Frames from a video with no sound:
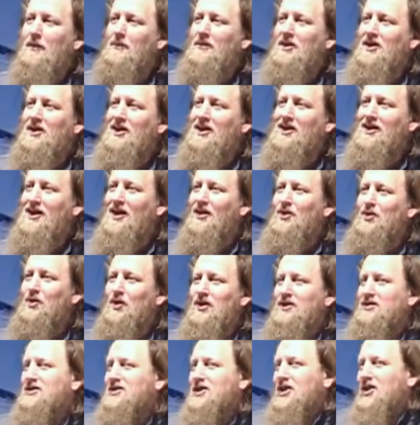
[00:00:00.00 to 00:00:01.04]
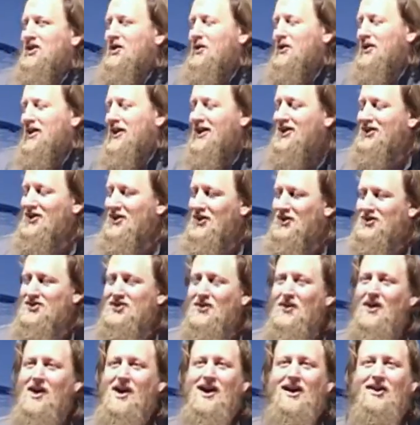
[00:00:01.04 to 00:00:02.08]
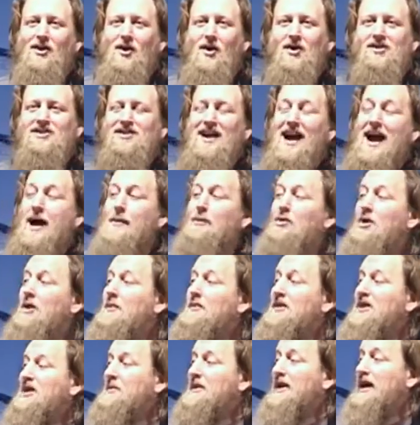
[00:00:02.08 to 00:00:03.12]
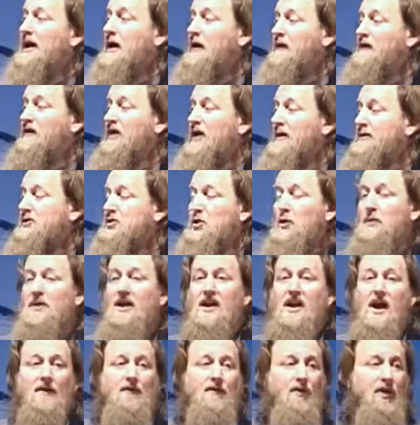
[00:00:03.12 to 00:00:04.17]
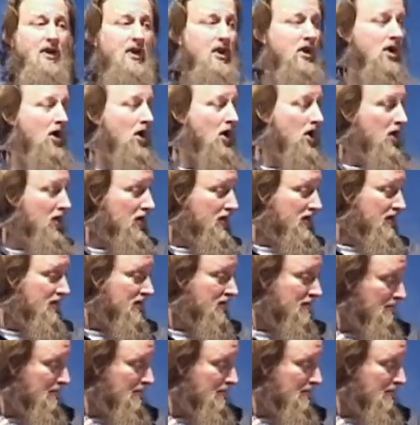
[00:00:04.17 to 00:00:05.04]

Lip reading: Amina, I thought you didn't know yet, you know. So Dr. Abu Amina Bilal Phillips will be covering on